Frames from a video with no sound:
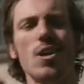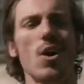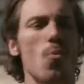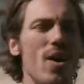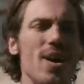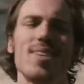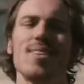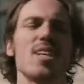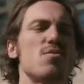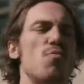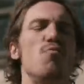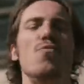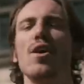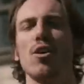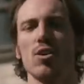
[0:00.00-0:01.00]
you know what? Let's
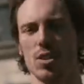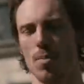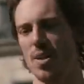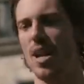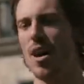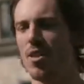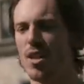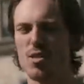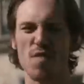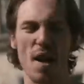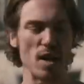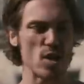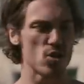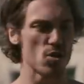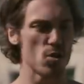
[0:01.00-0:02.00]
figure something out. Let's
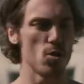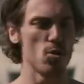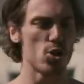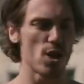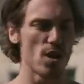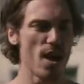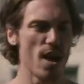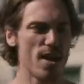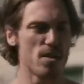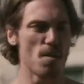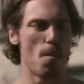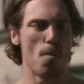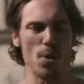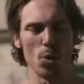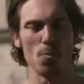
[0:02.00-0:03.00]
find a solution to
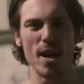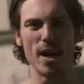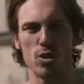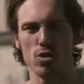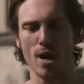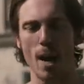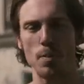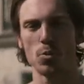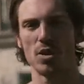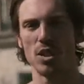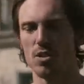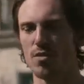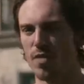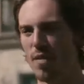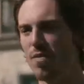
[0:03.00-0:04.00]
build my traps with
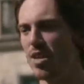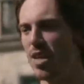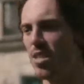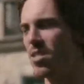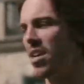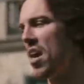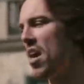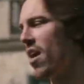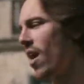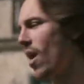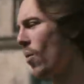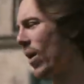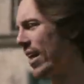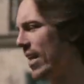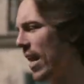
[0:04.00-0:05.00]
these 50s. And
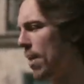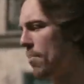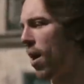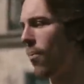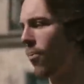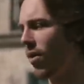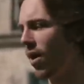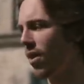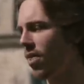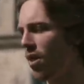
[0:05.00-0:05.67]
what I came up with